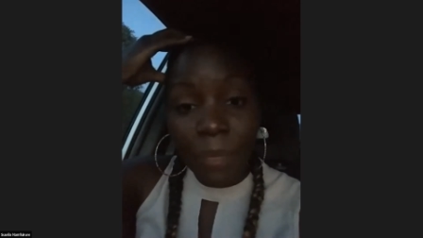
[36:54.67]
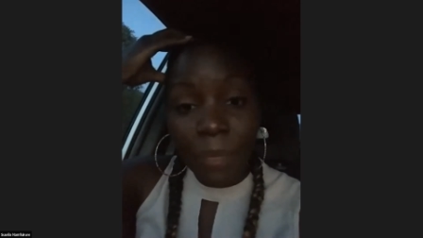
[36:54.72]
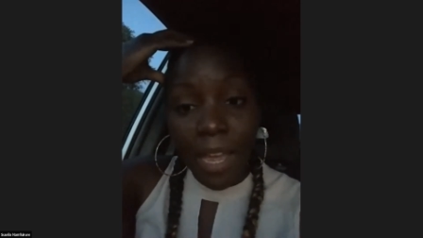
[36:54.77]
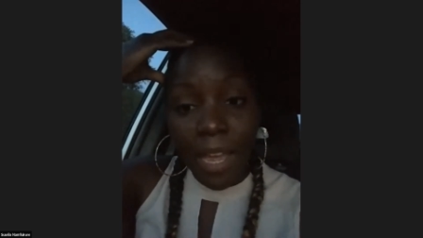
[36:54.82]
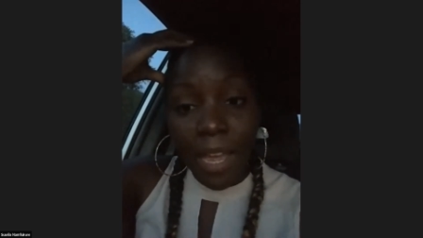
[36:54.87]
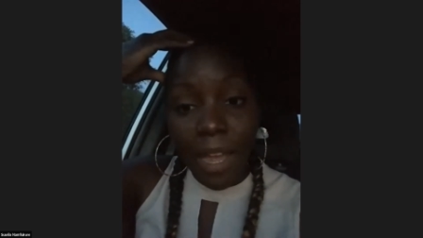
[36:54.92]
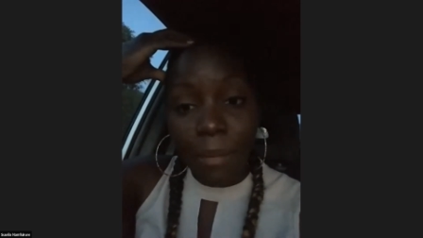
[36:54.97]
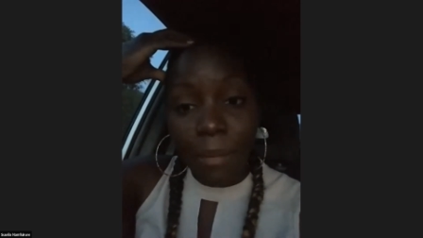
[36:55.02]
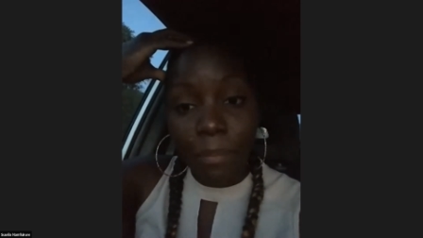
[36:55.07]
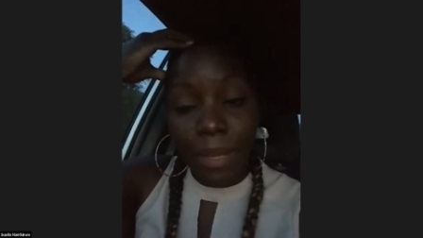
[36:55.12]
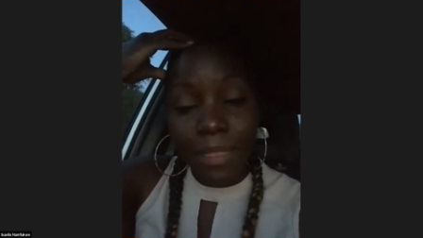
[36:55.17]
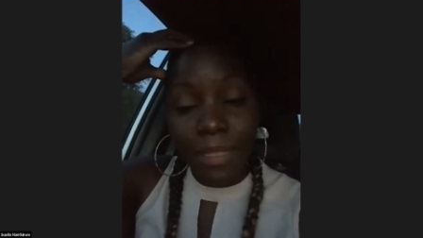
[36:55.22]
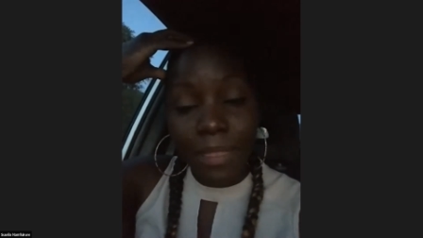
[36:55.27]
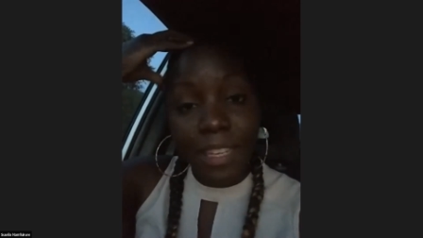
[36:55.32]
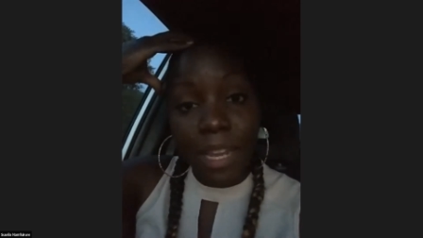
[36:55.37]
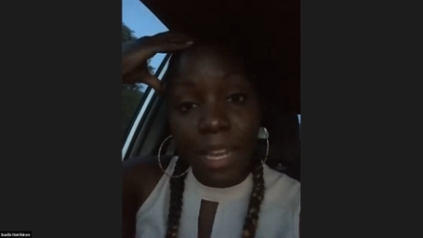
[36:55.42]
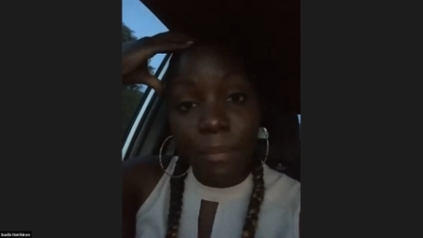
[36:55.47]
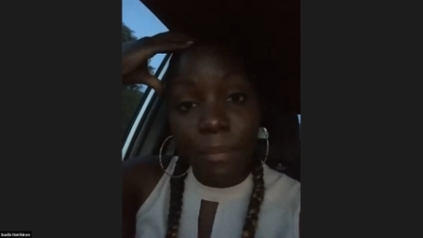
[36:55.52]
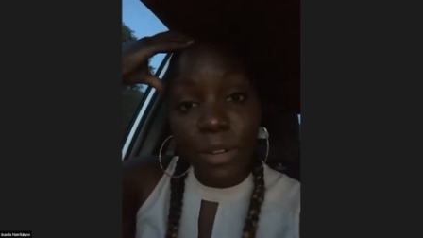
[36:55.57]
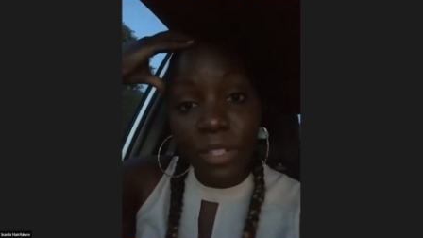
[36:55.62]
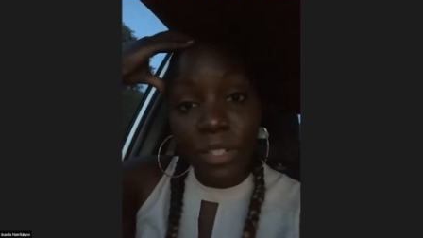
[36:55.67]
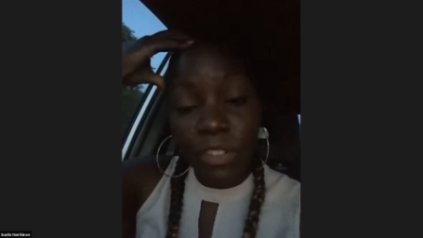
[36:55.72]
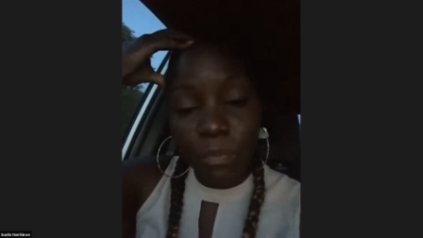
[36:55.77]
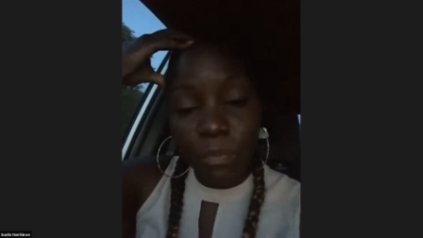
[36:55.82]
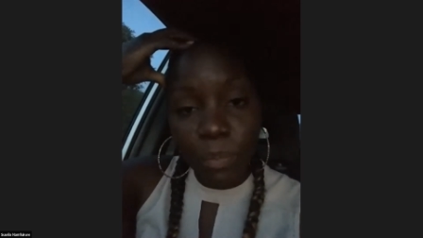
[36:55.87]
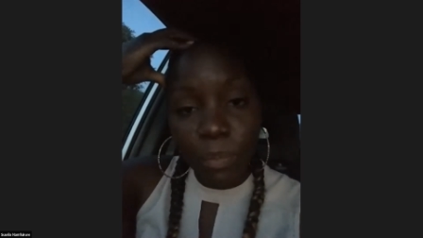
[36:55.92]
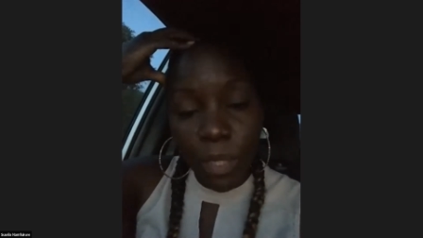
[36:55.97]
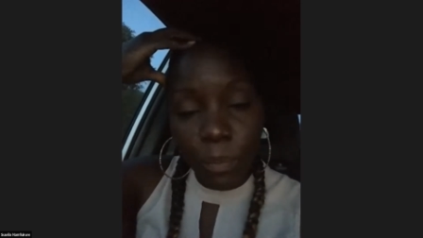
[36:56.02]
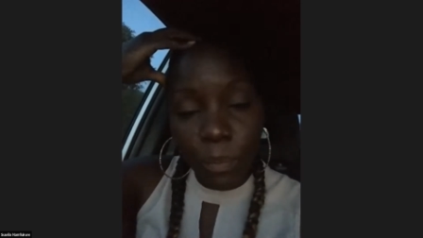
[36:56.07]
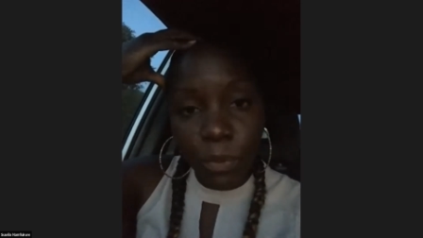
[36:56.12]
but the numbers of
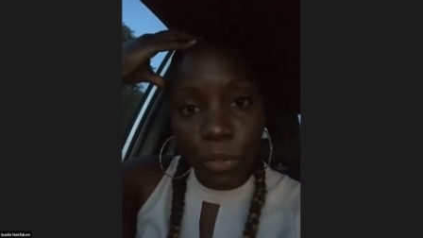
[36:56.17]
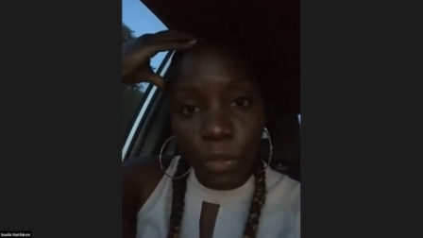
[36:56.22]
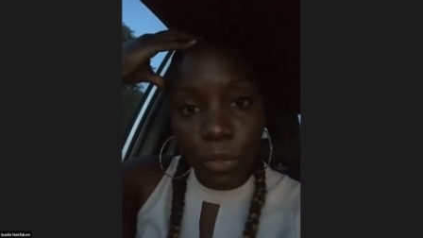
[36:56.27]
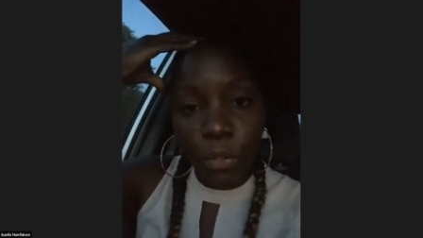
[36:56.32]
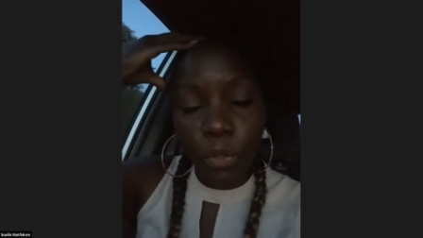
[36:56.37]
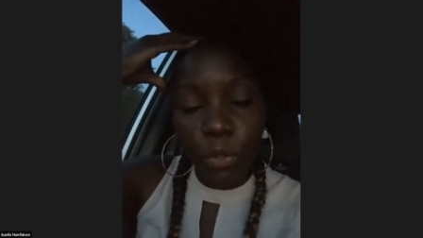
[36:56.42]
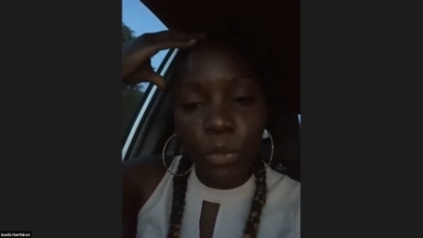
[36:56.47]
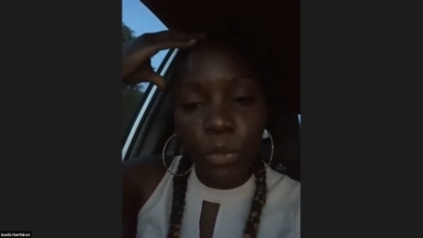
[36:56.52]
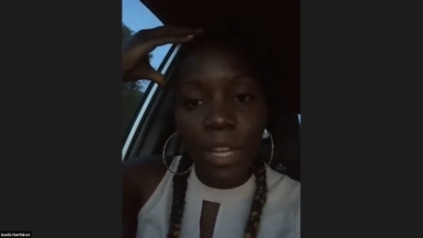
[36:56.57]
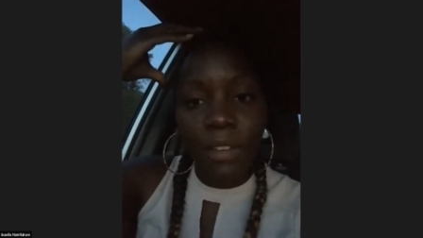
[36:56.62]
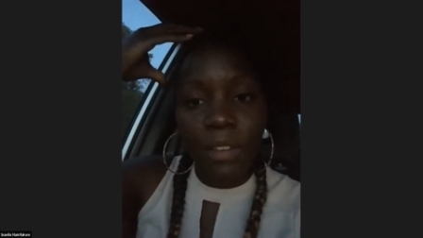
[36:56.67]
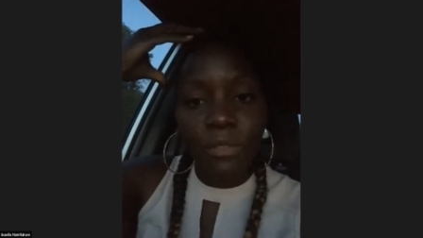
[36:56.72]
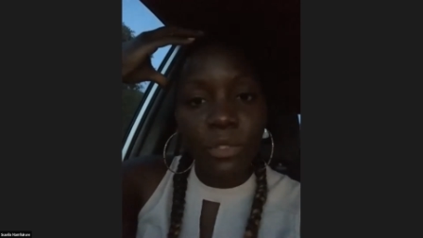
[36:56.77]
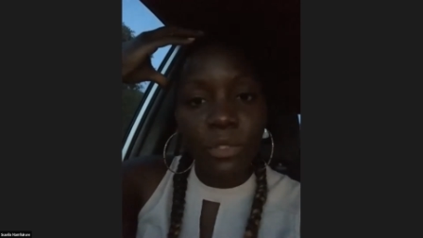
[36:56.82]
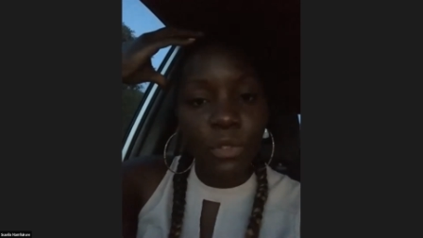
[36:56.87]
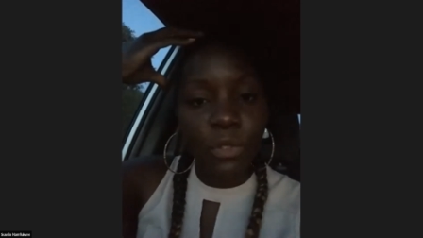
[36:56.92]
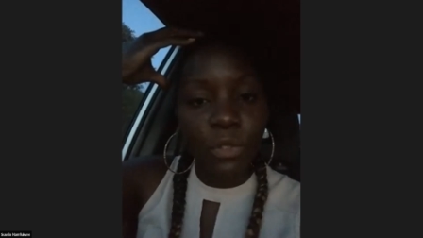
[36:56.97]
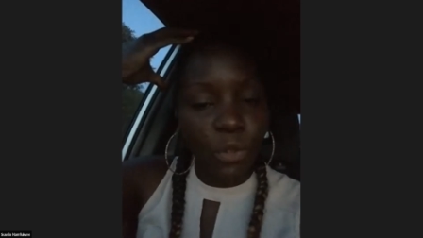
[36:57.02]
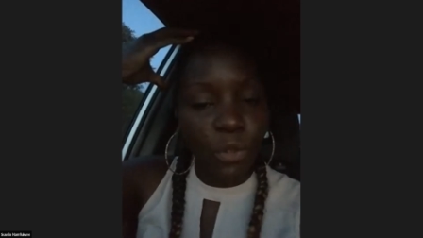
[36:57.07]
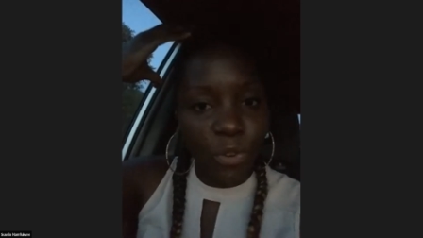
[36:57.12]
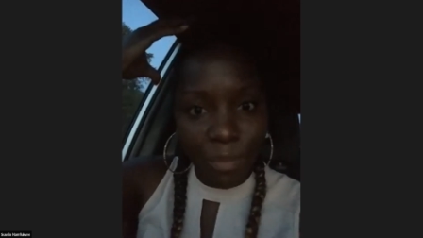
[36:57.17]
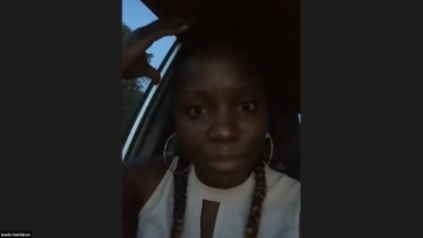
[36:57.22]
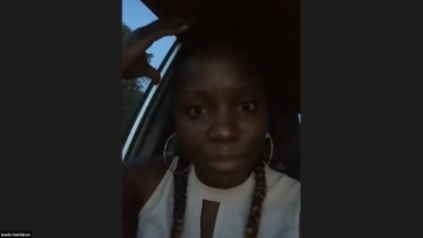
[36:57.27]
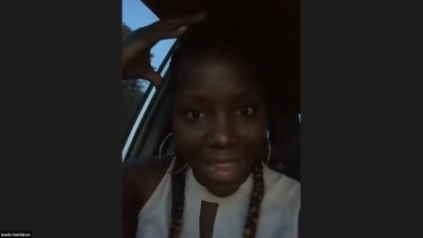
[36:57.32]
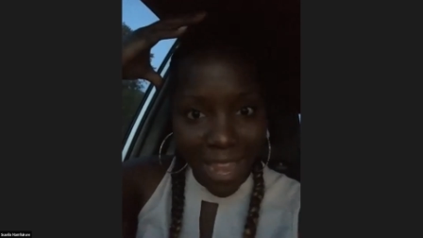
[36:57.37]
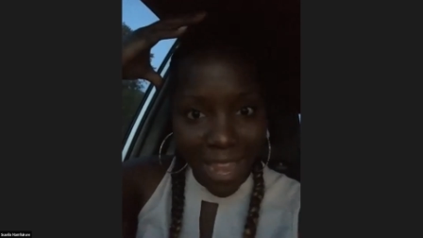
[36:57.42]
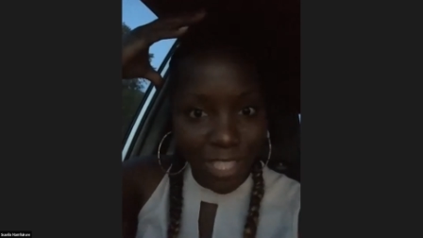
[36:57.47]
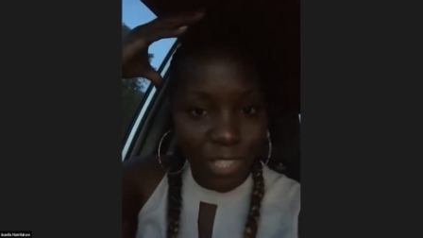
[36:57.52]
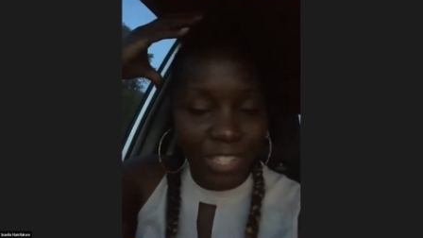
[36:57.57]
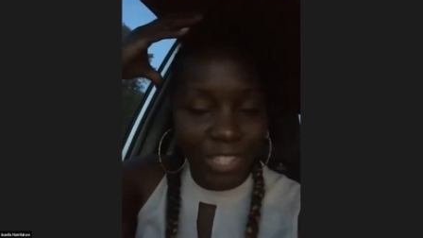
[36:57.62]
people who have grown a
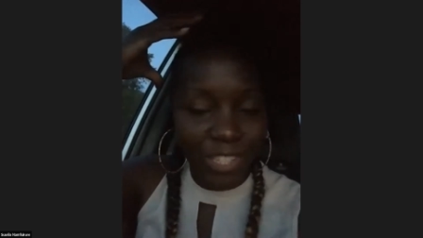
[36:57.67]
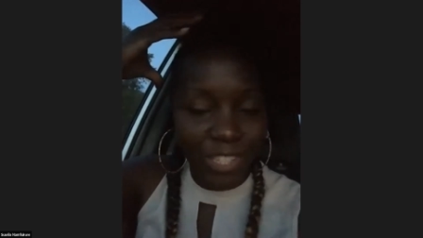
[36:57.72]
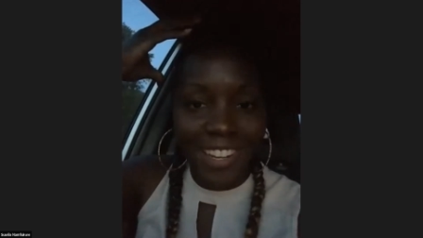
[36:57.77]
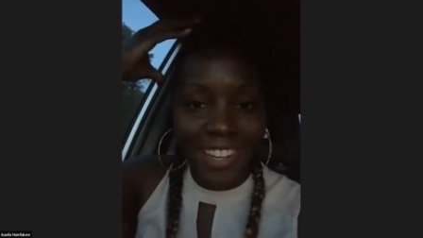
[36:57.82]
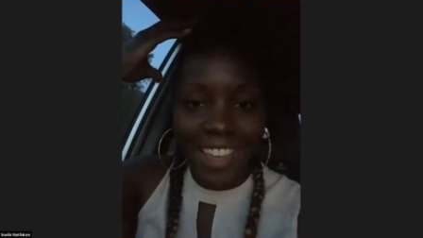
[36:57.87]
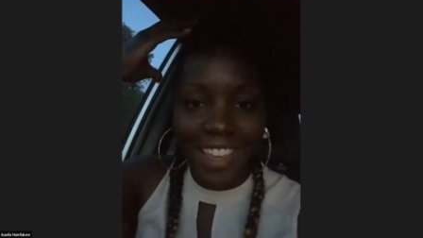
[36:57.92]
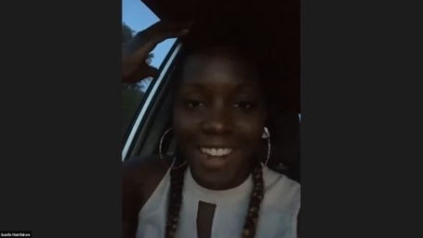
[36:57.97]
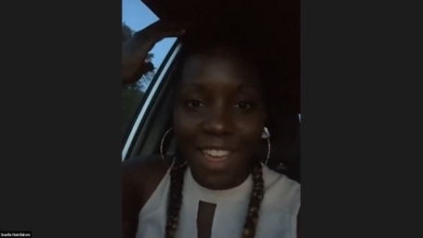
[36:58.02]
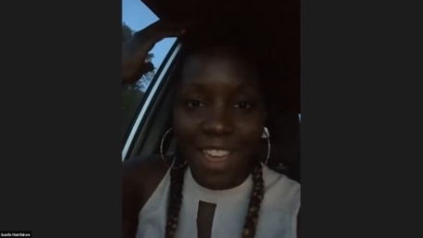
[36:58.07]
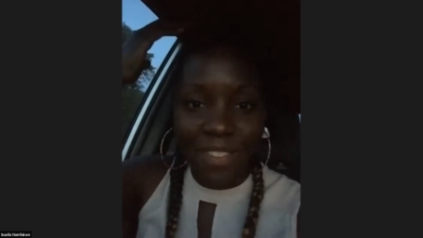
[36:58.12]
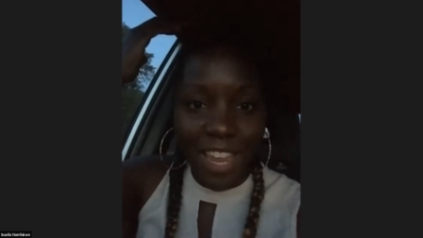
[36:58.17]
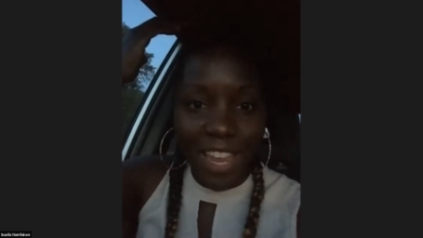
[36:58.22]
passion and have